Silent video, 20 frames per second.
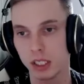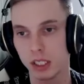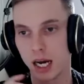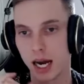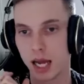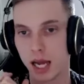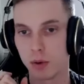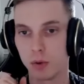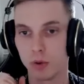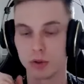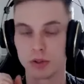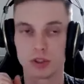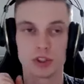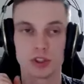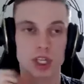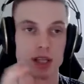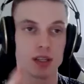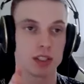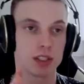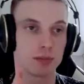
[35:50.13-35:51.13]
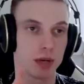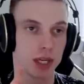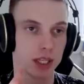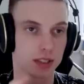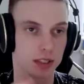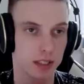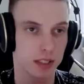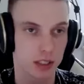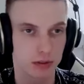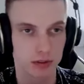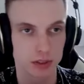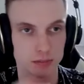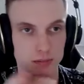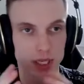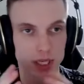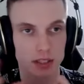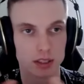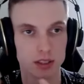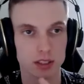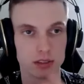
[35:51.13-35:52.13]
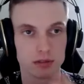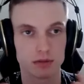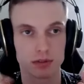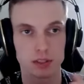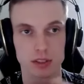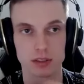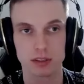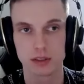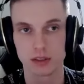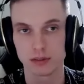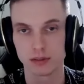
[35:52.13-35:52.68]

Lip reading: I want to challenge myself in many different